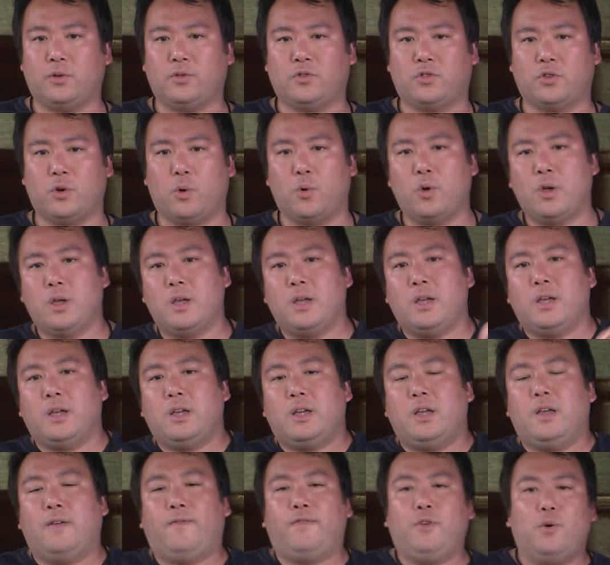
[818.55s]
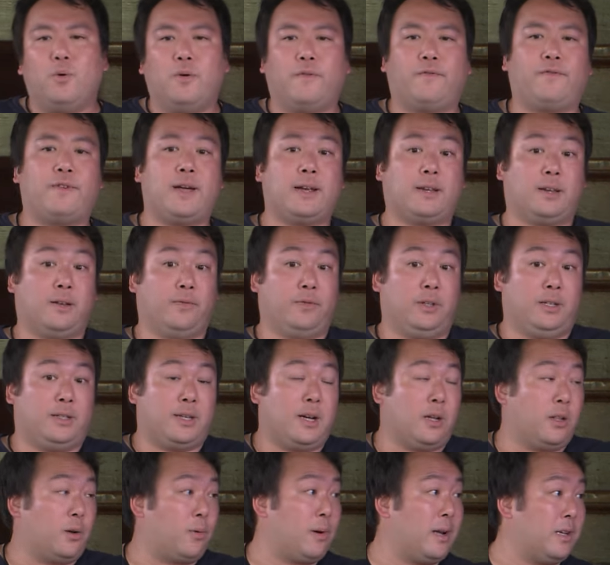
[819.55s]
So if you effectively
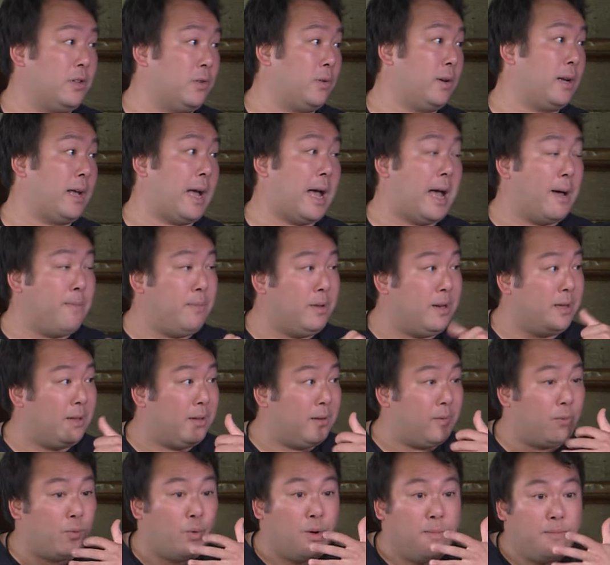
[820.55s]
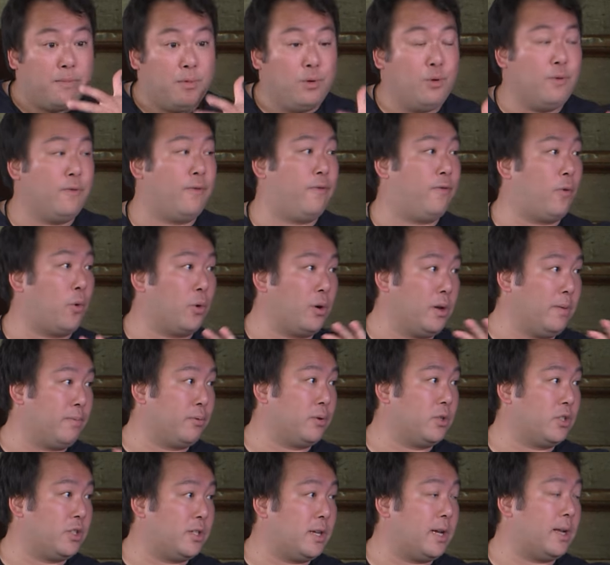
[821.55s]
tell a restaurant, I'm gonna remove
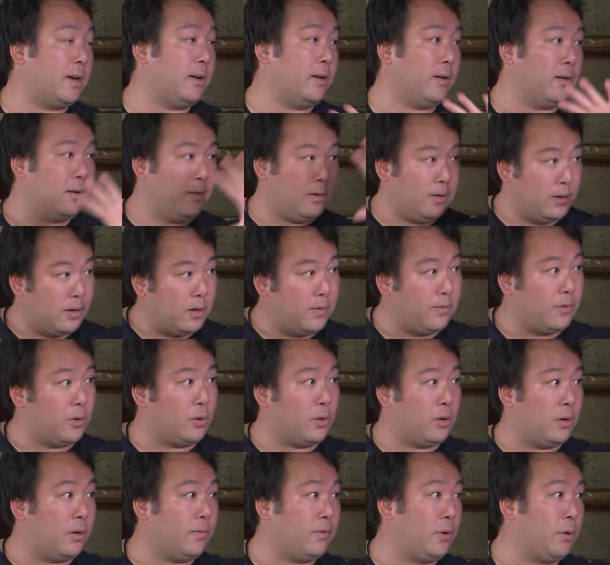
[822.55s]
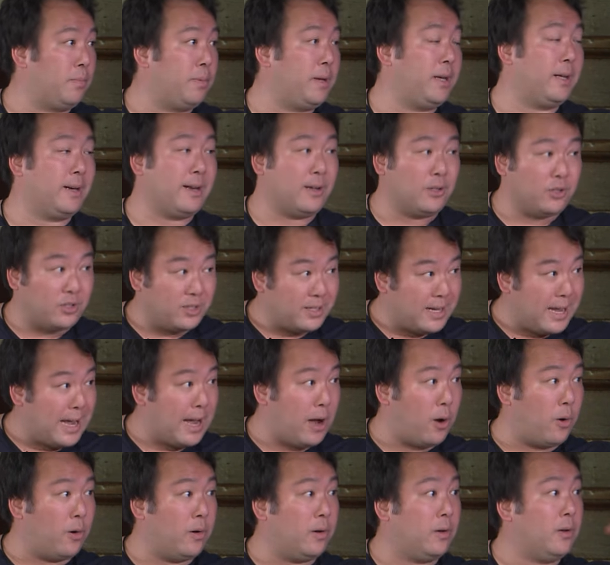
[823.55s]
40% of your P&L just
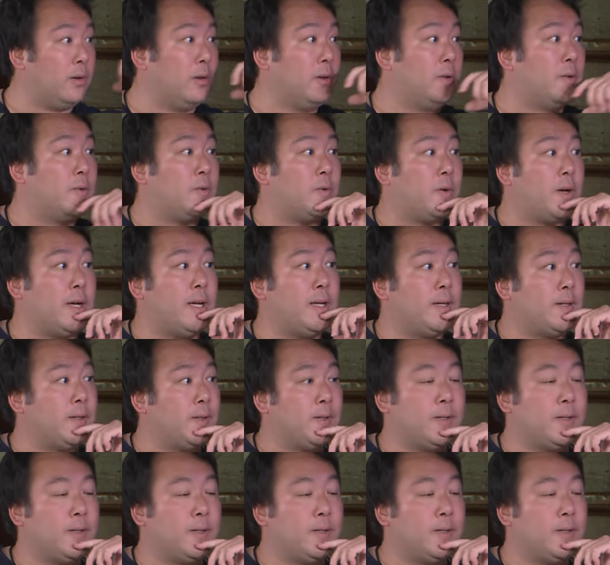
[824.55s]
out, right?